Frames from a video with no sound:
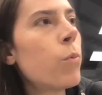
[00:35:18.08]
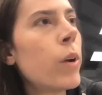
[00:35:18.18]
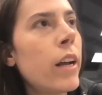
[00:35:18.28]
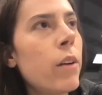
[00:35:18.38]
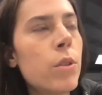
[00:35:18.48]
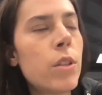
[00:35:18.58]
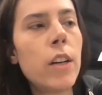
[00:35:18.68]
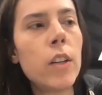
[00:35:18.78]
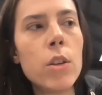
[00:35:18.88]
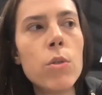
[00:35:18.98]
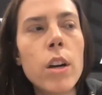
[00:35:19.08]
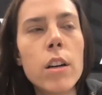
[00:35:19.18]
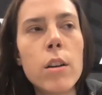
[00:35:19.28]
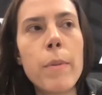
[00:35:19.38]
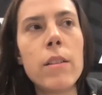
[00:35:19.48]
when I was hearing you
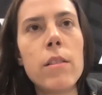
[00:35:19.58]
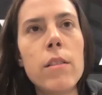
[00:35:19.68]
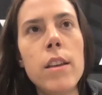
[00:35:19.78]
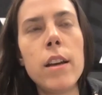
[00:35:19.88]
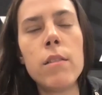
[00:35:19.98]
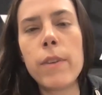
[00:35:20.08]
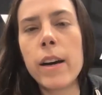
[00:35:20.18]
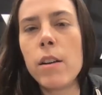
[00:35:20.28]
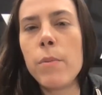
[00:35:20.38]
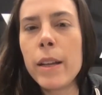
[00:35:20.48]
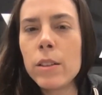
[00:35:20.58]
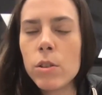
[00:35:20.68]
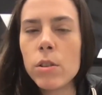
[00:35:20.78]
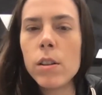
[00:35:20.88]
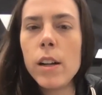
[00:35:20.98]
talk about the
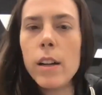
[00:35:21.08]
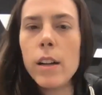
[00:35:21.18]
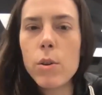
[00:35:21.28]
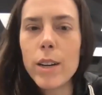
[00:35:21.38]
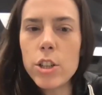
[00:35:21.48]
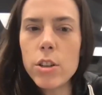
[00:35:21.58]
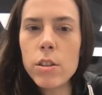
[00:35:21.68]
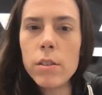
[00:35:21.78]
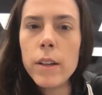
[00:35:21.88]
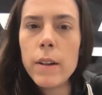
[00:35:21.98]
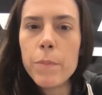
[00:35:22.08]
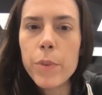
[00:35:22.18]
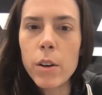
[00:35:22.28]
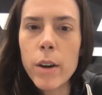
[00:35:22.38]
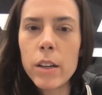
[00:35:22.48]
environmental question
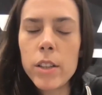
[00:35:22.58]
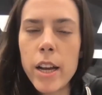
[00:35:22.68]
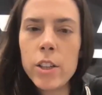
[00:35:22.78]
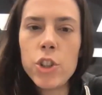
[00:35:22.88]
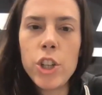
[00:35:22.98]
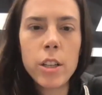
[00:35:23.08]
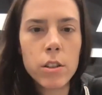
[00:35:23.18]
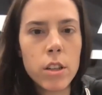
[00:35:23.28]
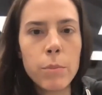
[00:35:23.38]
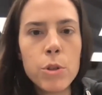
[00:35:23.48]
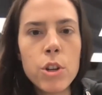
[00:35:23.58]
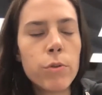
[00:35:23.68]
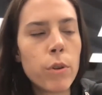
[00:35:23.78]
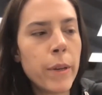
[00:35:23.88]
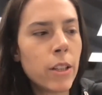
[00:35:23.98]
around energy consumption
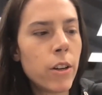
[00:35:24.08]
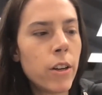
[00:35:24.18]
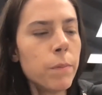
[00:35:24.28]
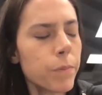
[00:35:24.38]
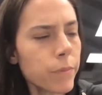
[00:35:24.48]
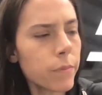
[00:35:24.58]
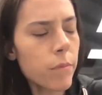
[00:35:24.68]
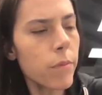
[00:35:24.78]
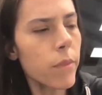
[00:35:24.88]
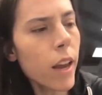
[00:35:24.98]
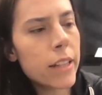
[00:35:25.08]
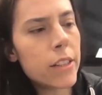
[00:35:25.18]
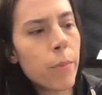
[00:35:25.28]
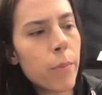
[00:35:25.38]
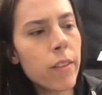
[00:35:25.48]
for Bitcoin.
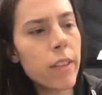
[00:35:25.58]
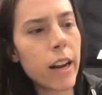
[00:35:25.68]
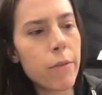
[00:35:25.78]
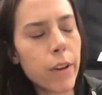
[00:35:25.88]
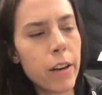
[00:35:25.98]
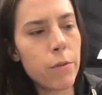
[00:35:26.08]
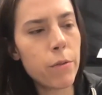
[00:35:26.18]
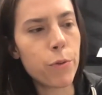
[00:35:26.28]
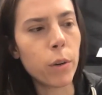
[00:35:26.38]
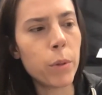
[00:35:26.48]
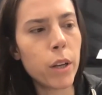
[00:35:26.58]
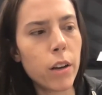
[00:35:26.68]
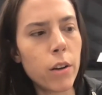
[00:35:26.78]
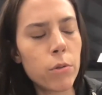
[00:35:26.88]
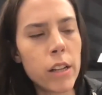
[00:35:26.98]
It's something that I've kind of formed
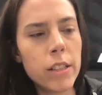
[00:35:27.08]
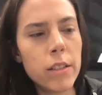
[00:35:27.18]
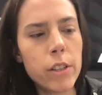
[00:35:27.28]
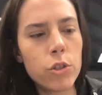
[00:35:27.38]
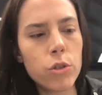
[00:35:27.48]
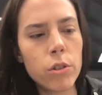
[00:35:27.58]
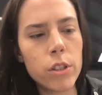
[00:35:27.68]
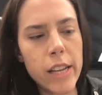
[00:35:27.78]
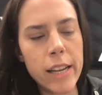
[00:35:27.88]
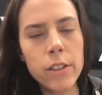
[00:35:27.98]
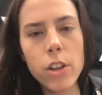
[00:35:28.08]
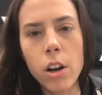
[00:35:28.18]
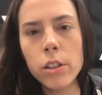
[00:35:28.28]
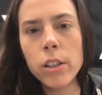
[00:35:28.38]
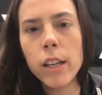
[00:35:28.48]
a relatively strong stance
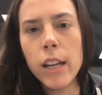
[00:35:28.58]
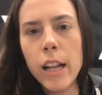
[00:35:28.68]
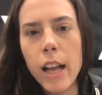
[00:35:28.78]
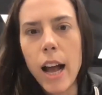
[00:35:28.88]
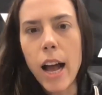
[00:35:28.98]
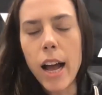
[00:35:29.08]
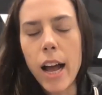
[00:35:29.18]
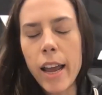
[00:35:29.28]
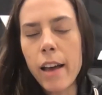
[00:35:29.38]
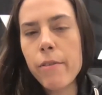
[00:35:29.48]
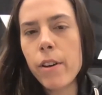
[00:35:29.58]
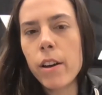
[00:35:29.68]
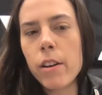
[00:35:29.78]
on. I have